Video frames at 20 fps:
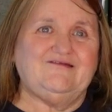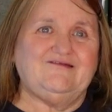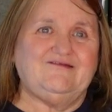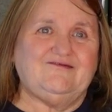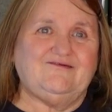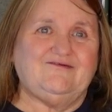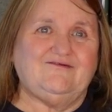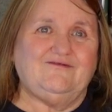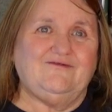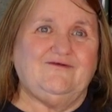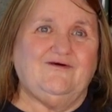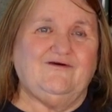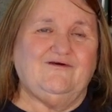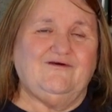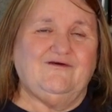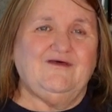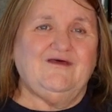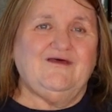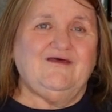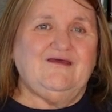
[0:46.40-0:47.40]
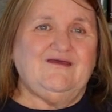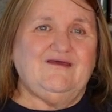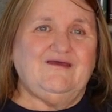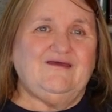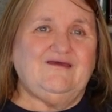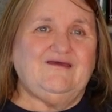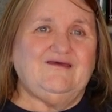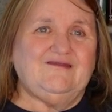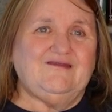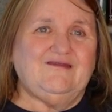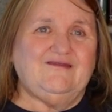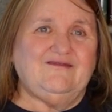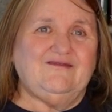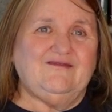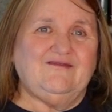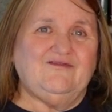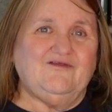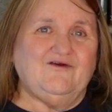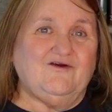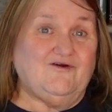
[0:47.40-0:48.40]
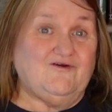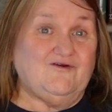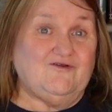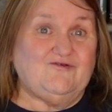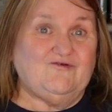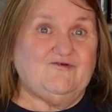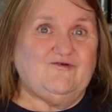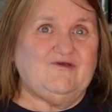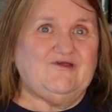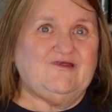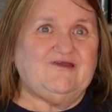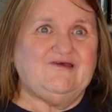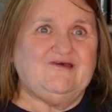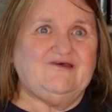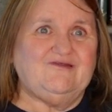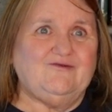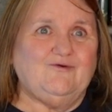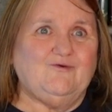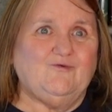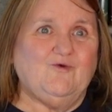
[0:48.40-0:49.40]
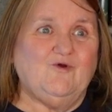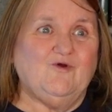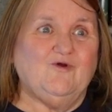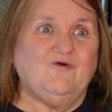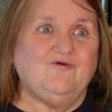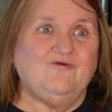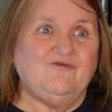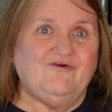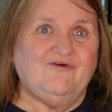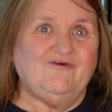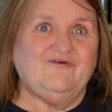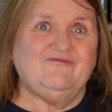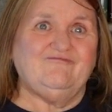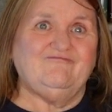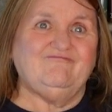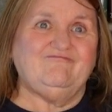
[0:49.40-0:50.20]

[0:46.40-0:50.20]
in the country and in the world.